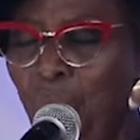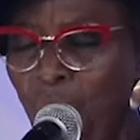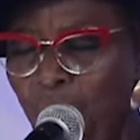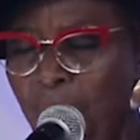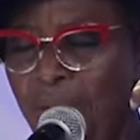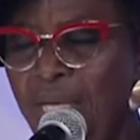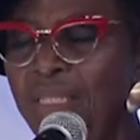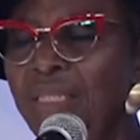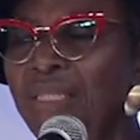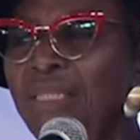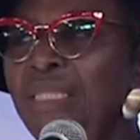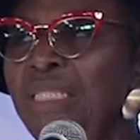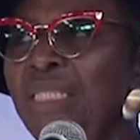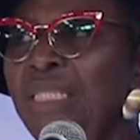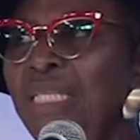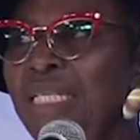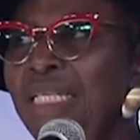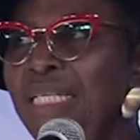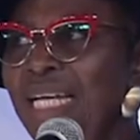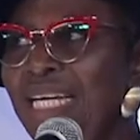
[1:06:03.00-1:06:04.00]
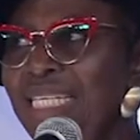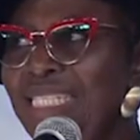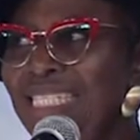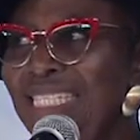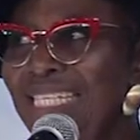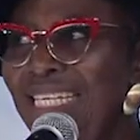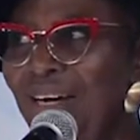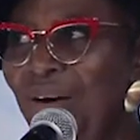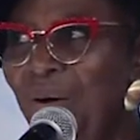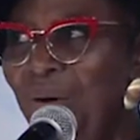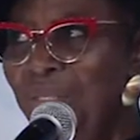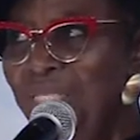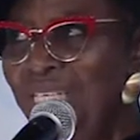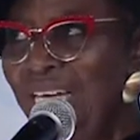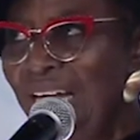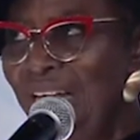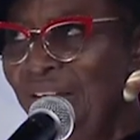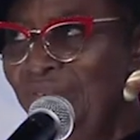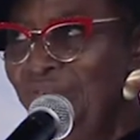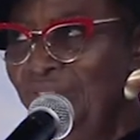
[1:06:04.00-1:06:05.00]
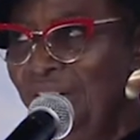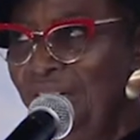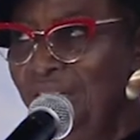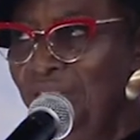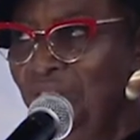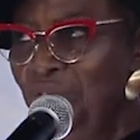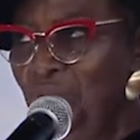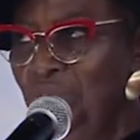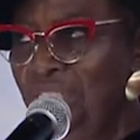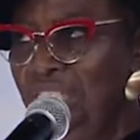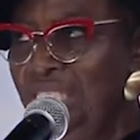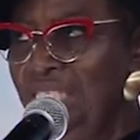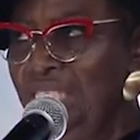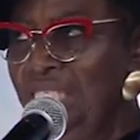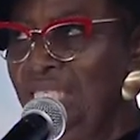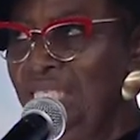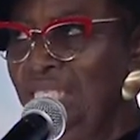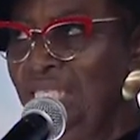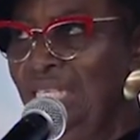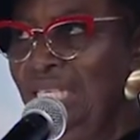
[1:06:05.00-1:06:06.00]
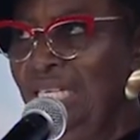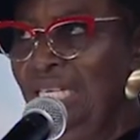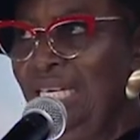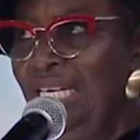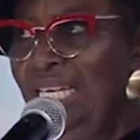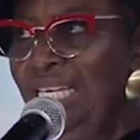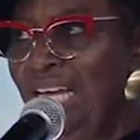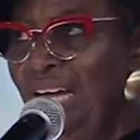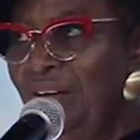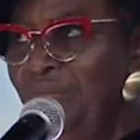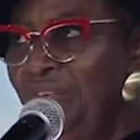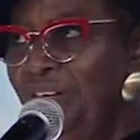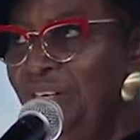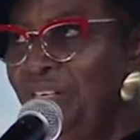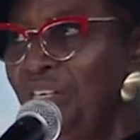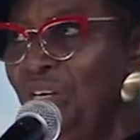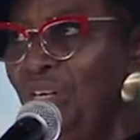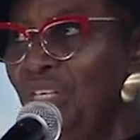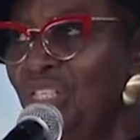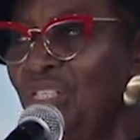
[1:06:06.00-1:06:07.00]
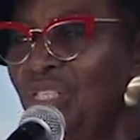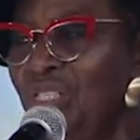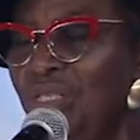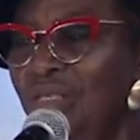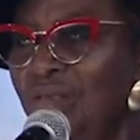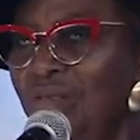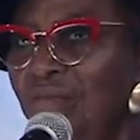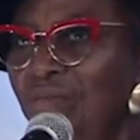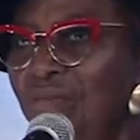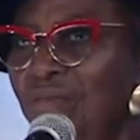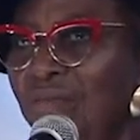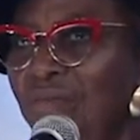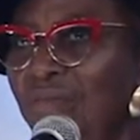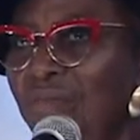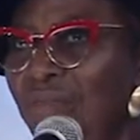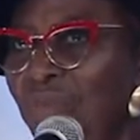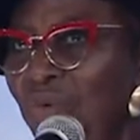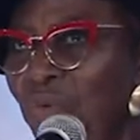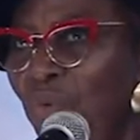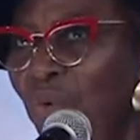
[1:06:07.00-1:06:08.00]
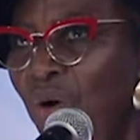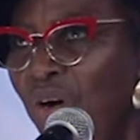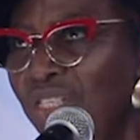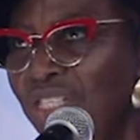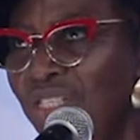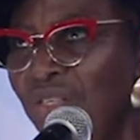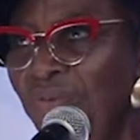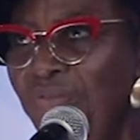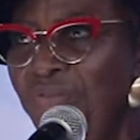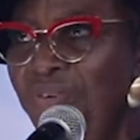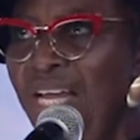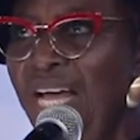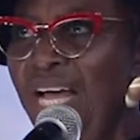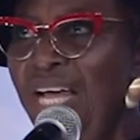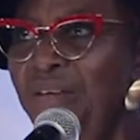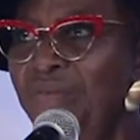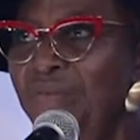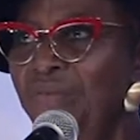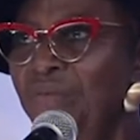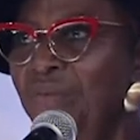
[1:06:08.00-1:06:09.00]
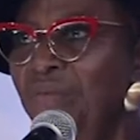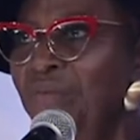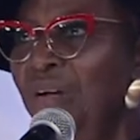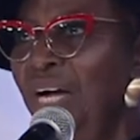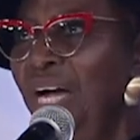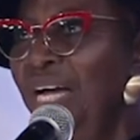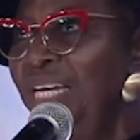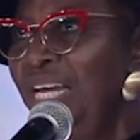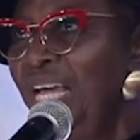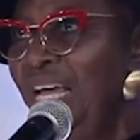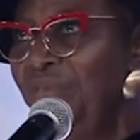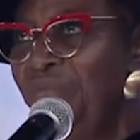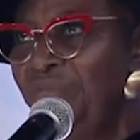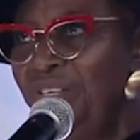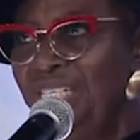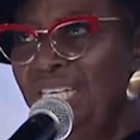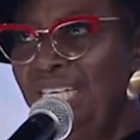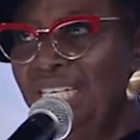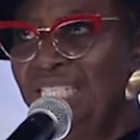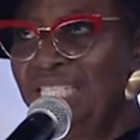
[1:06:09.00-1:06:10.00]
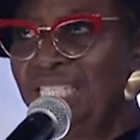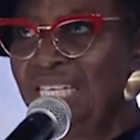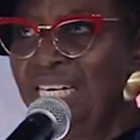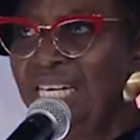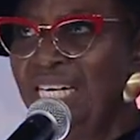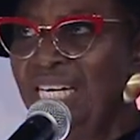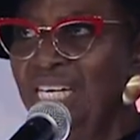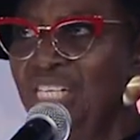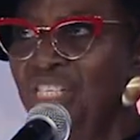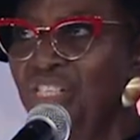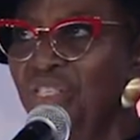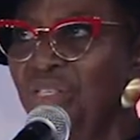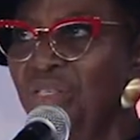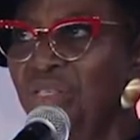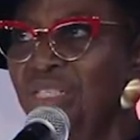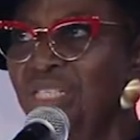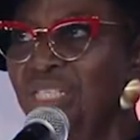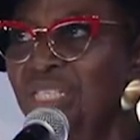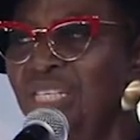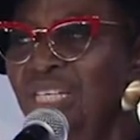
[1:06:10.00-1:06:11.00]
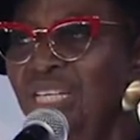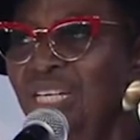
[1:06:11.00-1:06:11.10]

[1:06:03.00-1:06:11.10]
woman, that under our very noses, in our various walks of life and everyday interactions,